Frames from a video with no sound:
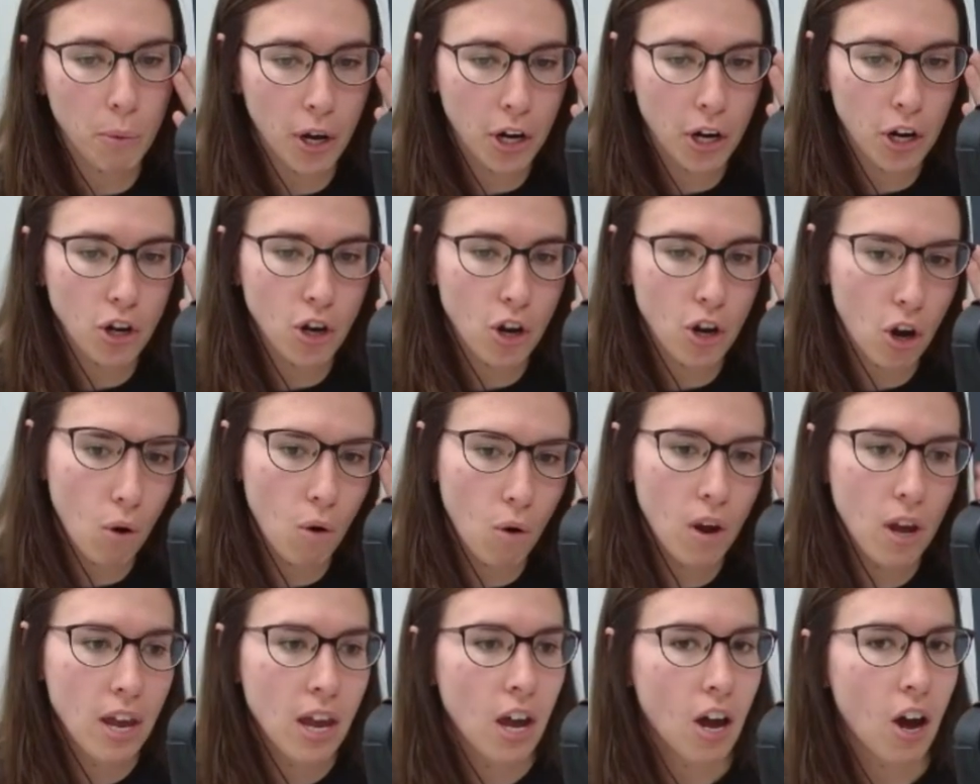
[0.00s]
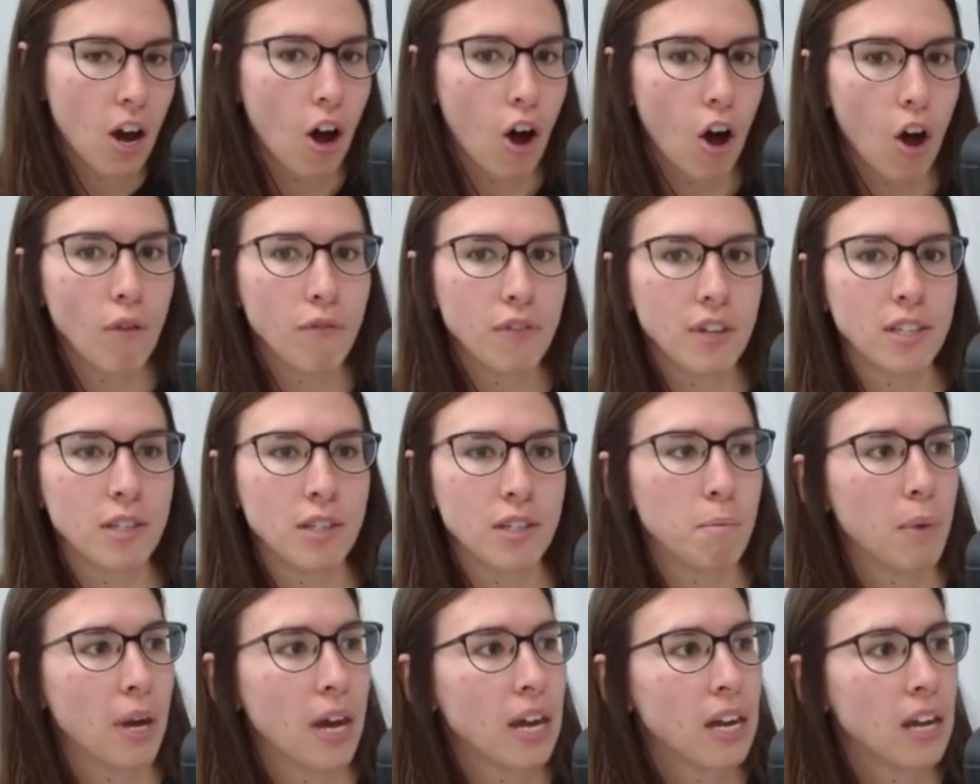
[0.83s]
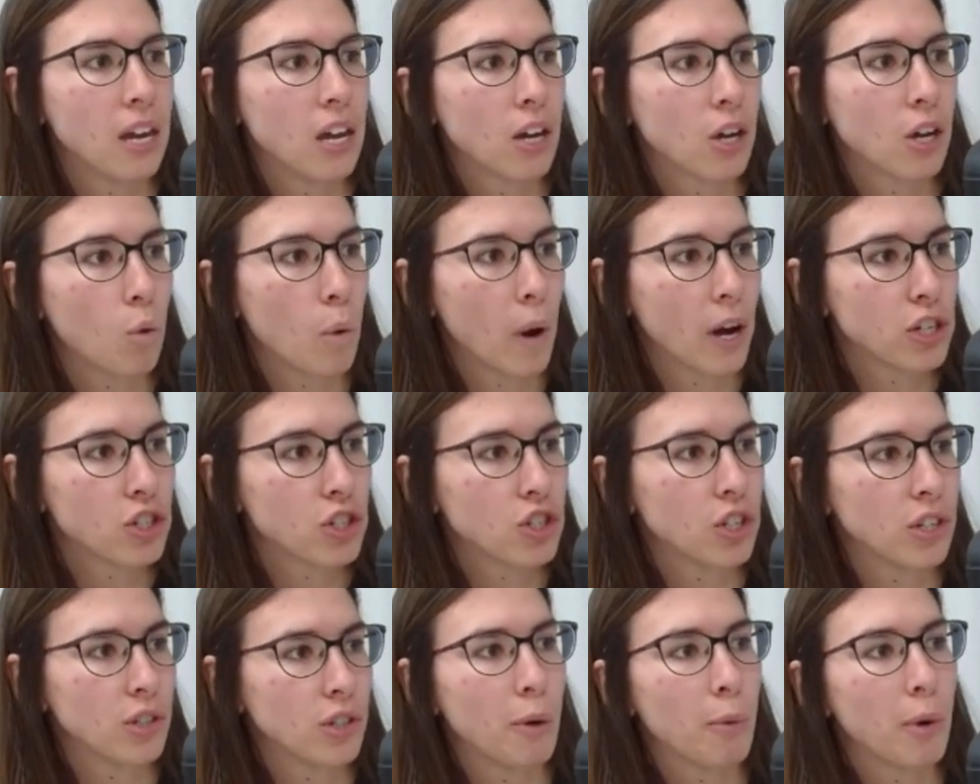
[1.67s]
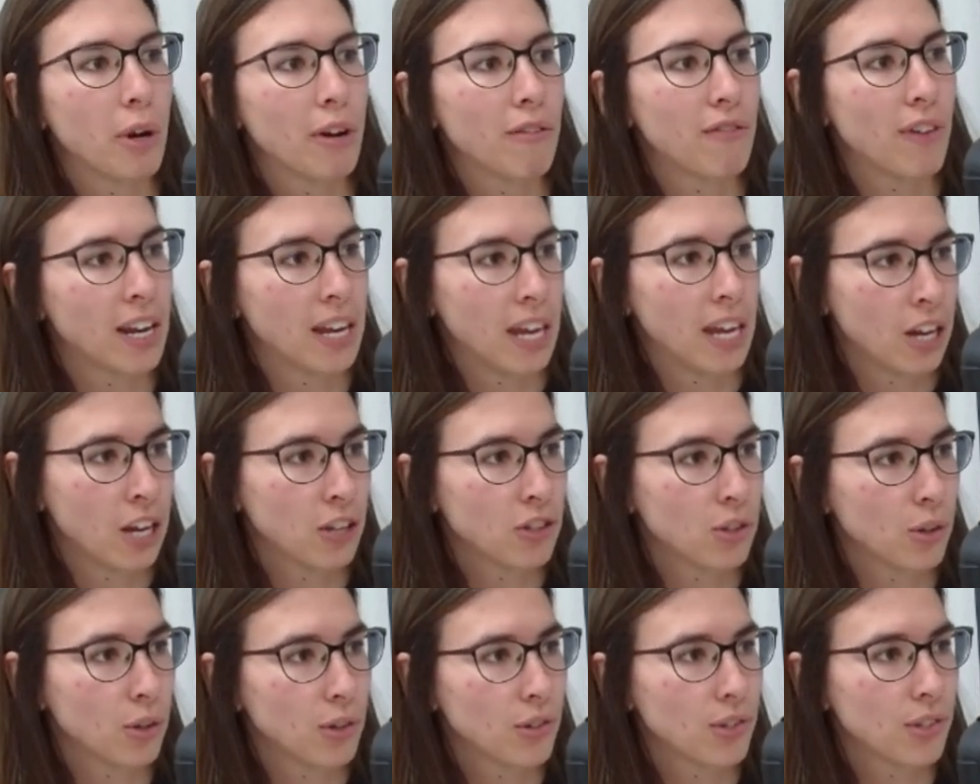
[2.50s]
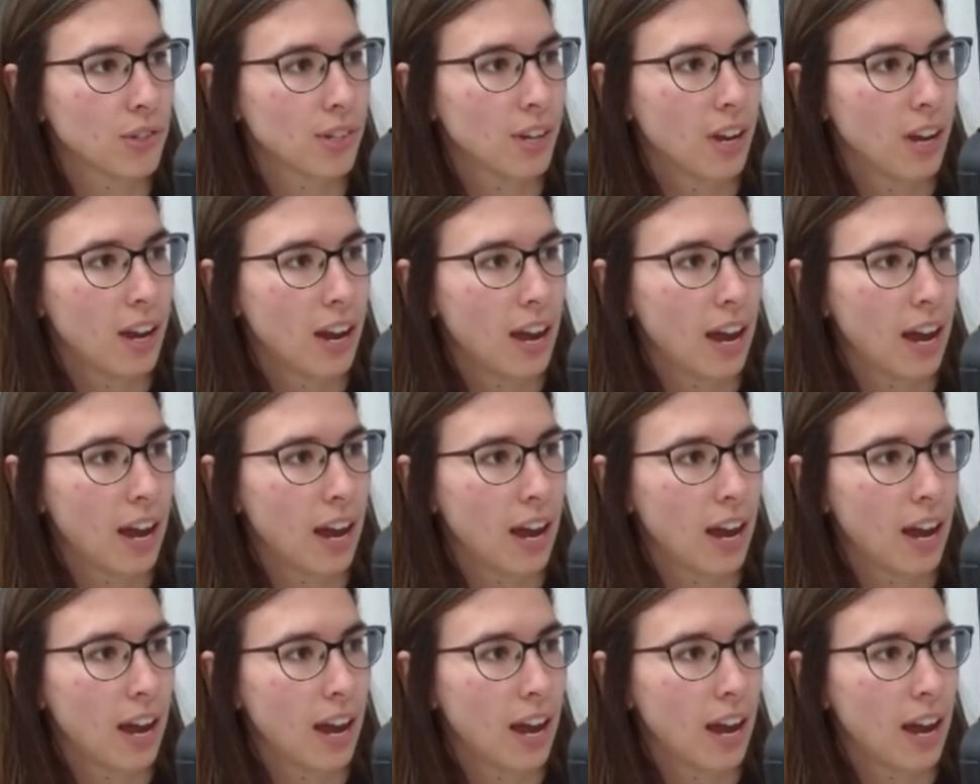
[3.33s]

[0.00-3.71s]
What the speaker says: want to know all of these big questions. We want to find answers.